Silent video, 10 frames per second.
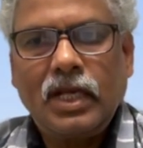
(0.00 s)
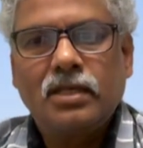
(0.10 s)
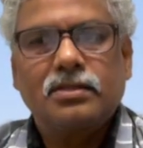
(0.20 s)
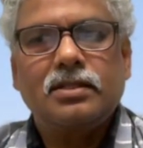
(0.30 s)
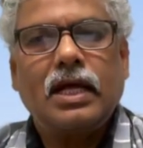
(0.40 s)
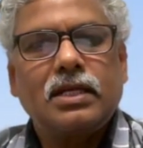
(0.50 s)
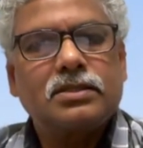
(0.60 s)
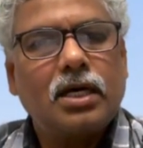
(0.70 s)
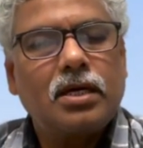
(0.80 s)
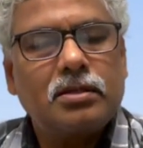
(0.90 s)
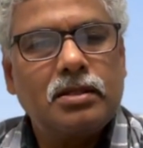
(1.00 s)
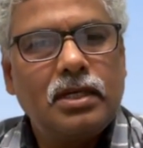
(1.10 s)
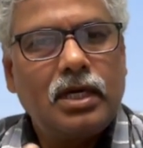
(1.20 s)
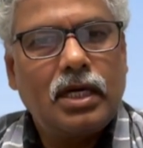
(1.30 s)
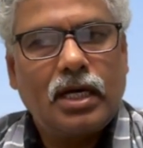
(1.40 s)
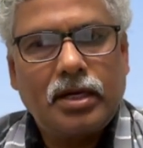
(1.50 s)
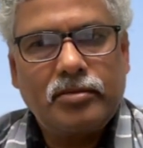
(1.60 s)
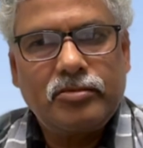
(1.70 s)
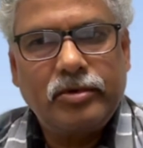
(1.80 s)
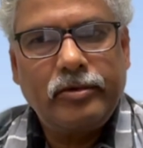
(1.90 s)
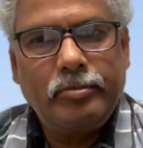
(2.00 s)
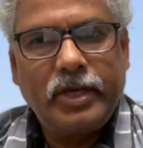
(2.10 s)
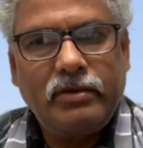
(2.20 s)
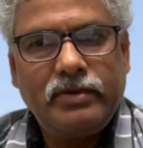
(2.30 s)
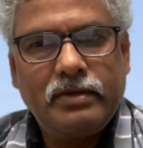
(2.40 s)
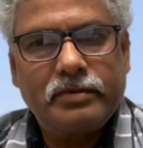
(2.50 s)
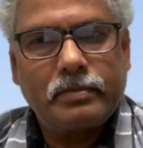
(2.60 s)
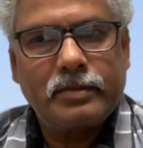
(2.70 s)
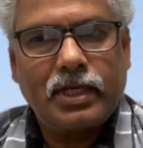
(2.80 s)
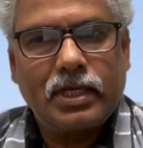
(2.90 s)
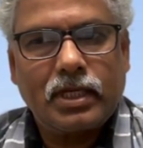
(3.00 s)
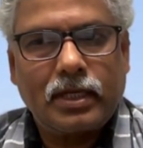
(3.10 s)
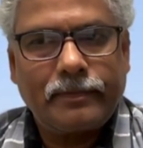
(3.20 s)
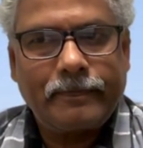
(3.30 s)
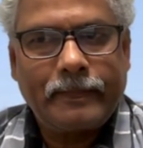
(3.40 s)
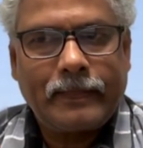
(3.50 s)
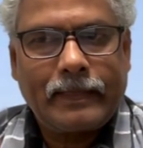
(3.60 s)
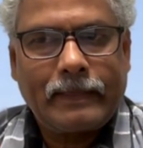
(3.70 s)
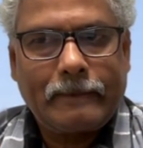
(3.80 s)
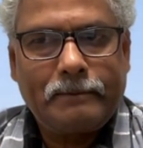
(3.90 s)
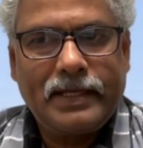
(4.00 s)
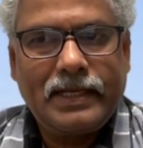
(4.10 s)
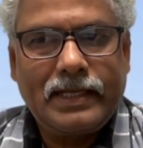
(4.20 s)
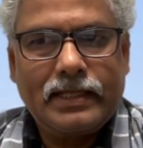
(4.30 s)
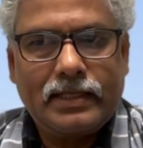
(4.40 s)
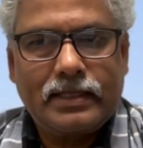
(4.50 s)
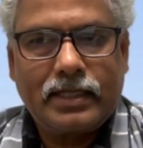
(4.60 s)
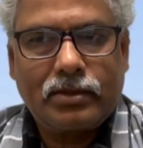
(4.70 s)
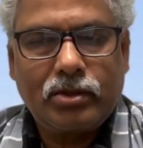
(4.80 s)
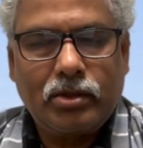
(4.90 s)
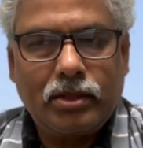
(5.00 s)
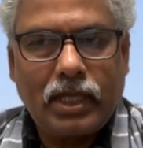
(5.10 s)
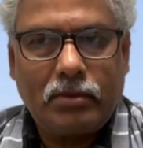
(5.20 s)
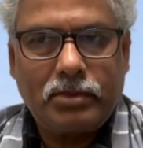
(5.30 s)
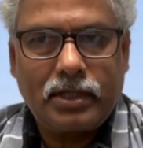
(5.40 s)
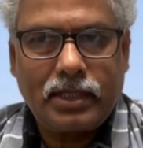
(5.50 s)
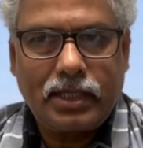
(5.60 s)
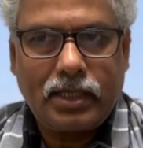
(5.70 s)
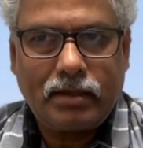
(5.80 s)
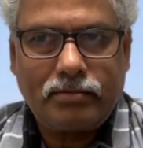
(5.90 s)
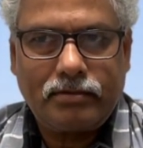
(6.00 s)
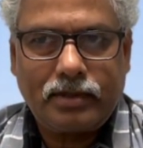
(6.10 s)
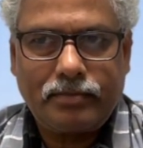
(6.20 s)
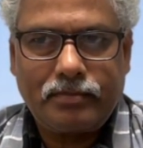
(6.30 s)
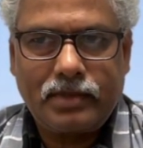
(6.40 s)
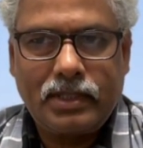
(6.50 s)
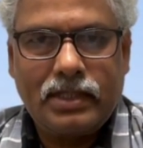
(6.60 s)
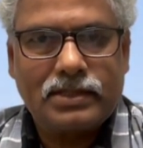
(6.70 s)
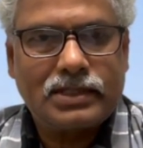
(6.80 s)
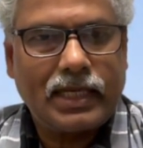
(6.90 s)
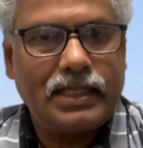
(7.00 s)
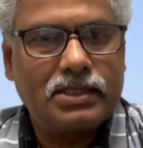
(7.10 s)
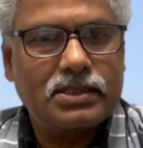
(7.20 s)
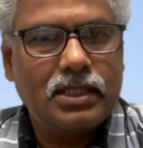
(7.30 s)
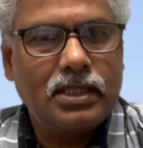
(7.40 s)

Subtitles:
So that's how we will benefit from that building the core library of science.